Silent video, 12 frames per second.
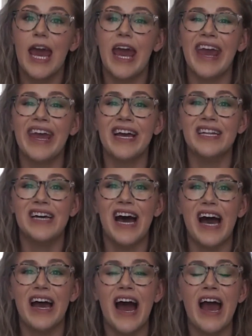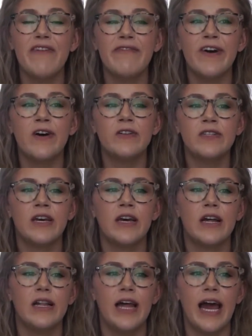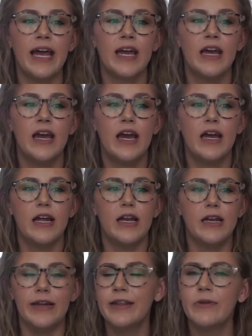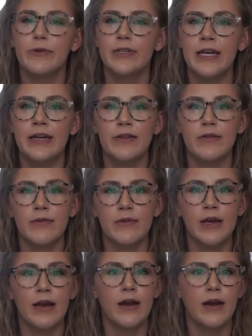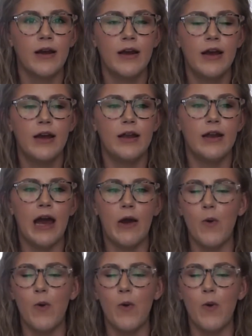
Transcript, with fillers: and I felt like nothing was getting through there. I